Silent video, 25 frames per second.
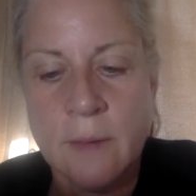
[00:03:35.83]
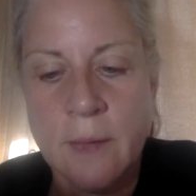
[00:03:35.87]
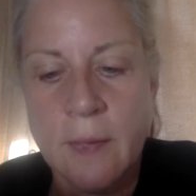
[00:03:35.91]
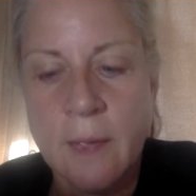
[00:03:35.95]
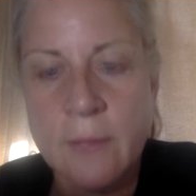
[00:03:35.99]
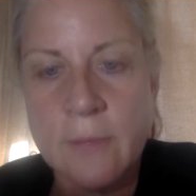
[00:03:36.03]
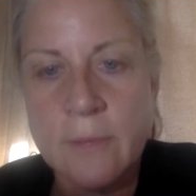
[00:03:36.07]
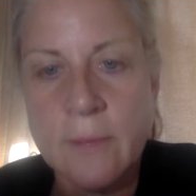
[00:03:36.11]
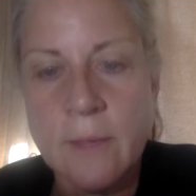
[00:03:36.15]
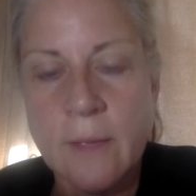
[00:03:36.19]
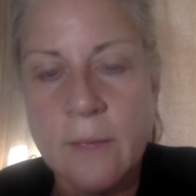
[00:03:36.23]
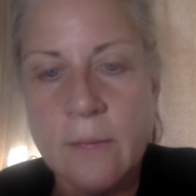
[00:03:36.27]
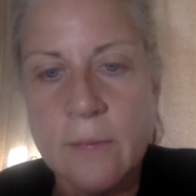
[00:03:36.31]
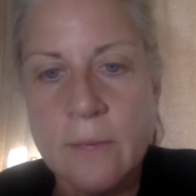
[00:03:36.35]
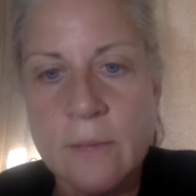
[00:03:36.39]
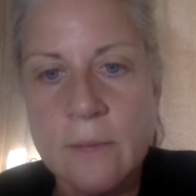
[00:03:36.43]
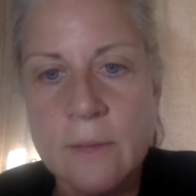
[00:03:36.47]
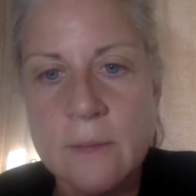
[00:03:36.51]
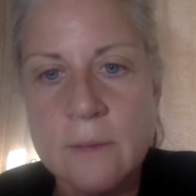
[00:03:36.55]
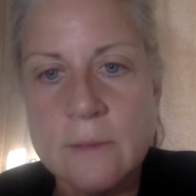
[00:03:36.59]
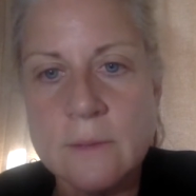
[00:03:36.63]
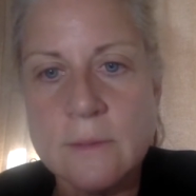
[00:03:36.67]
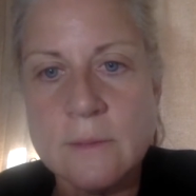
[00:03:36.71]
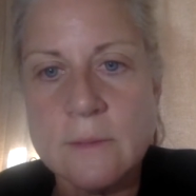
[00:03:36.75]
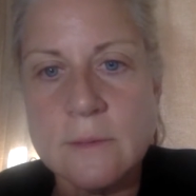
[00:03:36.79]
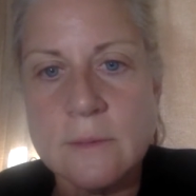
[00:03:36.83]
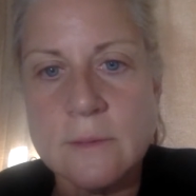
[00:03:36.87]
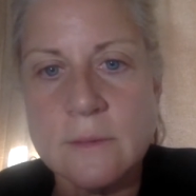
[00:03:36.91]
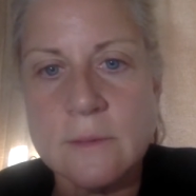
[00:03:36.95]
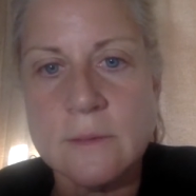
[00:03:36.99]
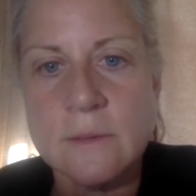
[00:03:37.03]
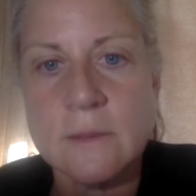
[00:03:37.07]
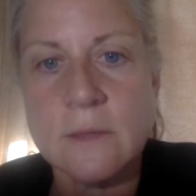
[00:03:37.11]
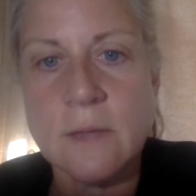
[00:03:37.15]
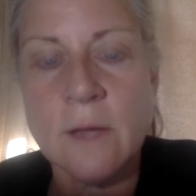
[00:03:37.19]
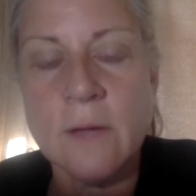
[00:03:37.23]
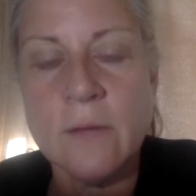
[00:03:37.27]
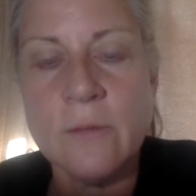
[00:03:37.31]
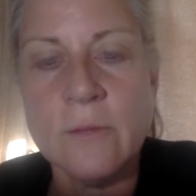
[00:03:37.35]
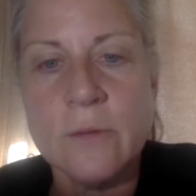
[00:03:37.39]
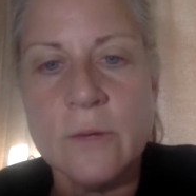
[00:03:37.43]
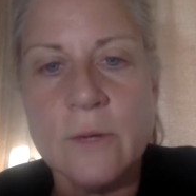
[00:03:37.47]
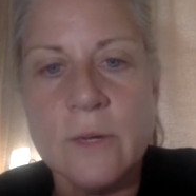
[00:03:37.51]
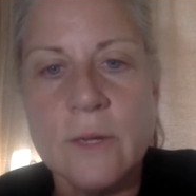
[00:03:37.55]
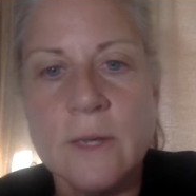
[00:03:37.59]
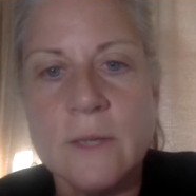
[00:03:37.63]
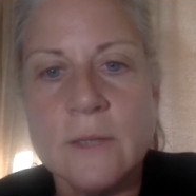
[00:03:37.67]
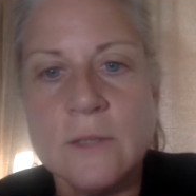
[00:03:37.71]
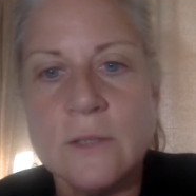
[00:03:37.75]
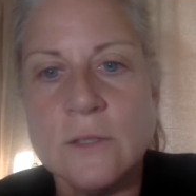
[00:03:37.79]
And that this
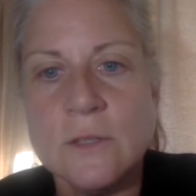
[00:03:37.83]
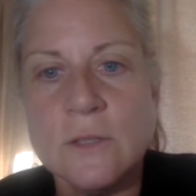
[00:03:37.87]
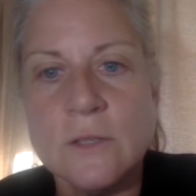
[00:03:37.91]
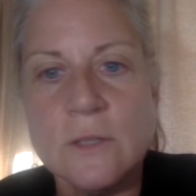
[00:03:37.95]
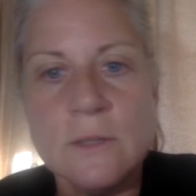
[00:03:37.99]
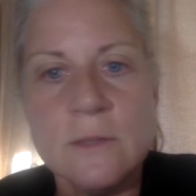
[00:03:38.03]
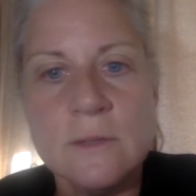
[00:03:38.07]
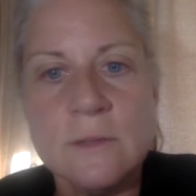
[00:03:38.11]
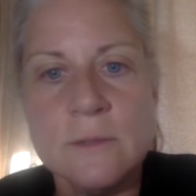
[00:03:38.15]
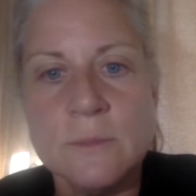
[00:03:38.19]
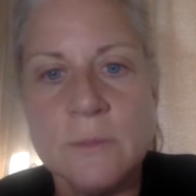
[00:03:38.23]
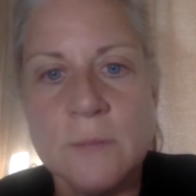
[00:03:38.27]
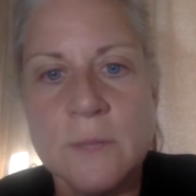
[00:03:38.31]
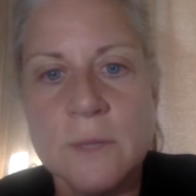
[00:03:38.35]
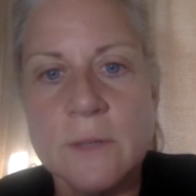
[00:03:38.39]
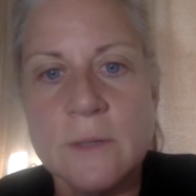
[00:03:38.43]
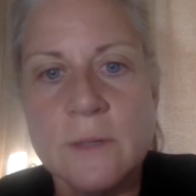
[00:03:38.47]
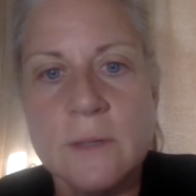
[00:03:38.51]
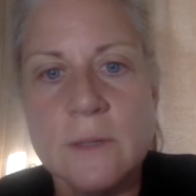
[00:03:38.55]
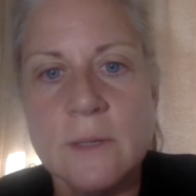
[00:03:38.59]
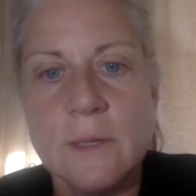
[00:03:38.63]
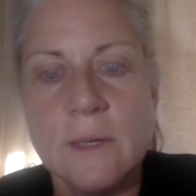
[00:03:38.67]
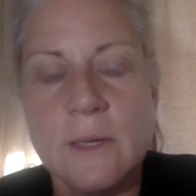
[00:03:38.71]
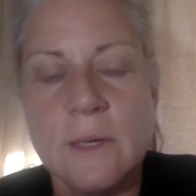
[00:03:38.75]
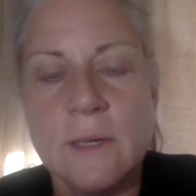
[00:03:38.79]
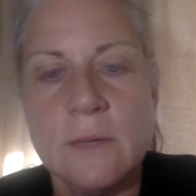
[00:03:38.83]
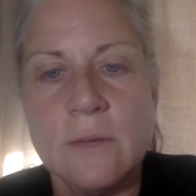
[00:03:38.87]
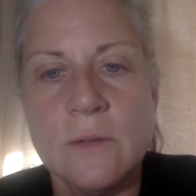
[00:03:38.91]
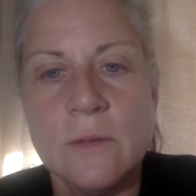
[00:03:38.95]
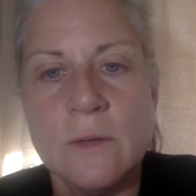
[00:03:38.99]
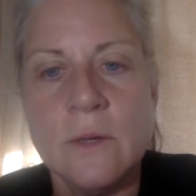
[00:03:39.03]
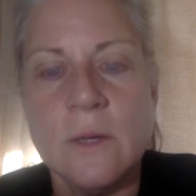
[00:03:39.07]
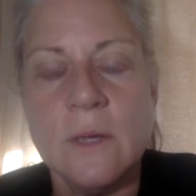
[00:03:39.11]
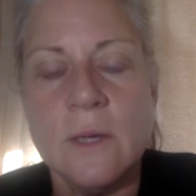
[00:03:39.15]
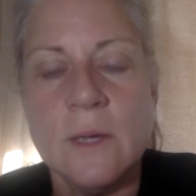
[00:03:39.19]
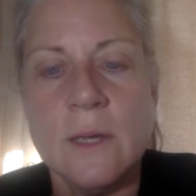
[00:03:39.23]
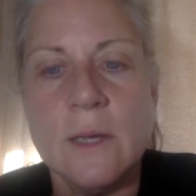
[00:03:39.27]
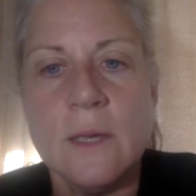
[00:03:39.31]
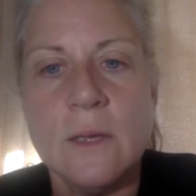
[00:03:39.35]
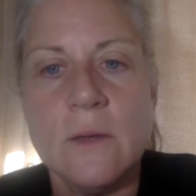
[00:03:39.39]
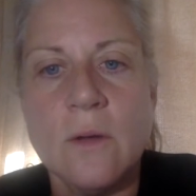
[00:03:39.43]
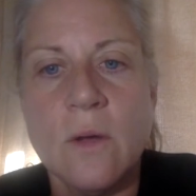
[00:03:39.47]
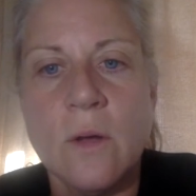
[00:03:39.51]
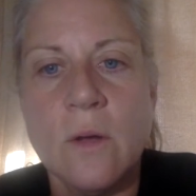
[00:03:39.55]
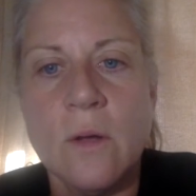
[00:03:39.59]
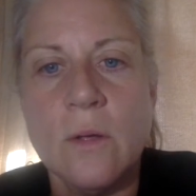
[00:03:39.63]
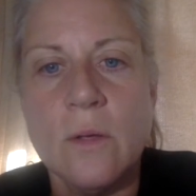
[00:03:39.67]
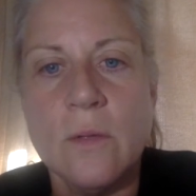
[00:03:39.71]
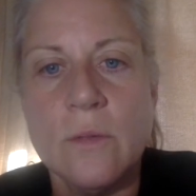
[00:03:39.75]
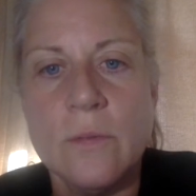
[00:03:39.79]
discovery is just merely looking at
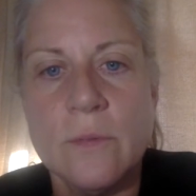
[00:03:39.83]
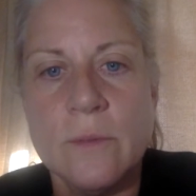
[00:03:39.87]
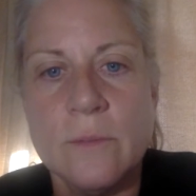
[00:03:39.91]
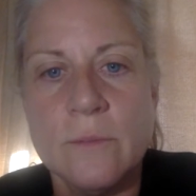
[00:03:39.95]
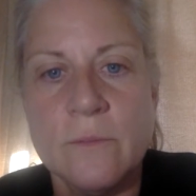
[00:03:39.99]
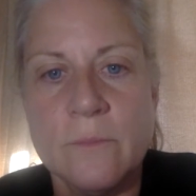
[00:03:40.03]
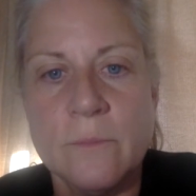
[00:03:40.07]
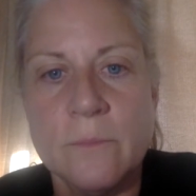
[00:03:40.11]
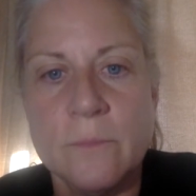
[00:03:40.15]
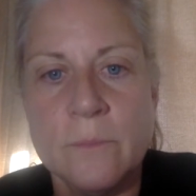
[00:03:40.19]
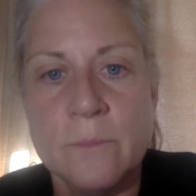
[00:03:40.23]
all the